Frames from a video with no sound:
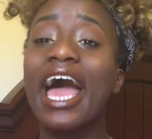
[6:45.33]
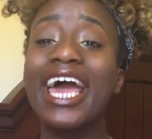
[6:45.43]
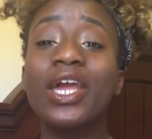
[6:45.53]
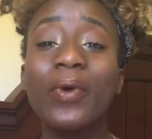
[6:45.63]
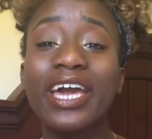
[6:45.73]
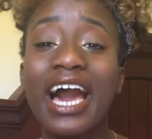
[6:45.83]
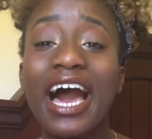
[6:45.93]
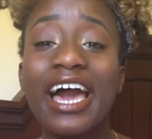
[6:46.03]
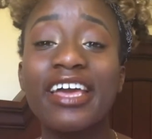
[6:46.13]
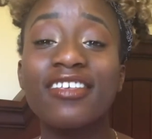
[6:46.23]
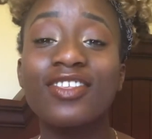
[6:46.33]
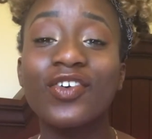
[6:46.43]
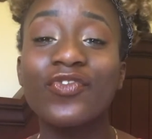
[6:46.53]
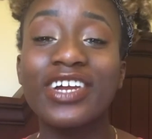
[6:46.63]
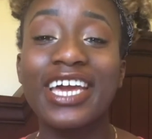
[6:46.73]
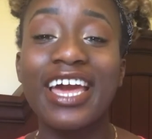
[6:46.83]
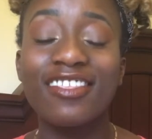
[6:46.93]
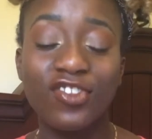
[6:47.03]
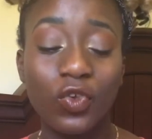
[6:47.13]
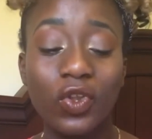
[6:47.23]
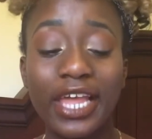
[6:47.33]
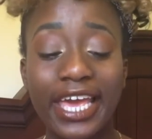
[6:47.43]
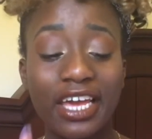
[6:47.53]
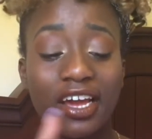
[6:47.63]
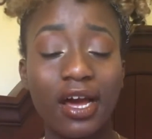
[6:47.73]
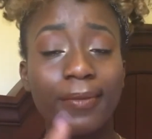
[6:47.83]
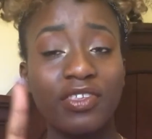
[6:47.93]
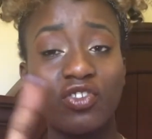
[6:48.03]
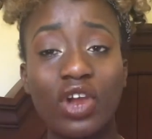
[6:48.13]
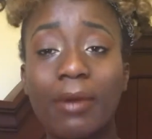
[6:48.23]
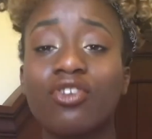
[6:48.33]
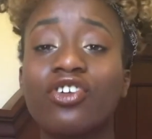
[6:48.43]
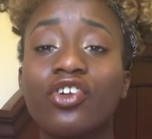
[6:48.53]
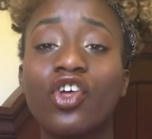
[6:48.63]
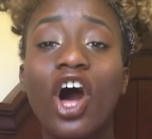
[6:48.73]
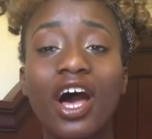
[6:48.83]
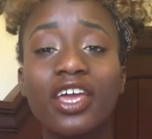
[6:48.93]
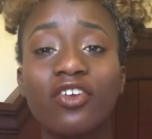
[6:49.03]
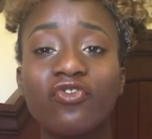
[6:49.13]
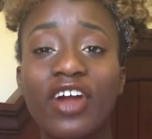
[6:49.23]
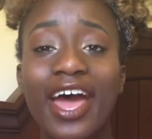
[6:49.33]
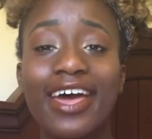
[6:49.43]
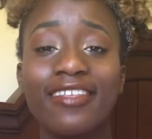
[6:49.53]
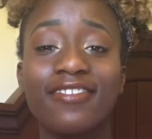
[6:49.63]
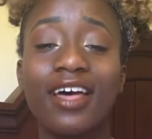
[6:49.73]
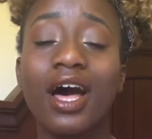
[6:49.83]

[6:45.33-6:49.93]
Anyway guys, don't forget to like, comment, subscribe, and share with all your friends.